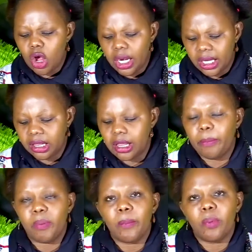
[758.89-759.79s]
go lead
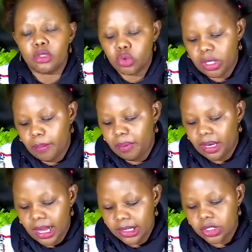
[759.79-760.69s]
the people to the
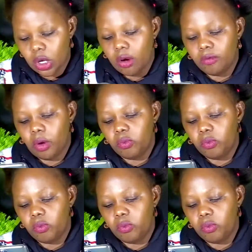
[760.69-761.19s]
place of,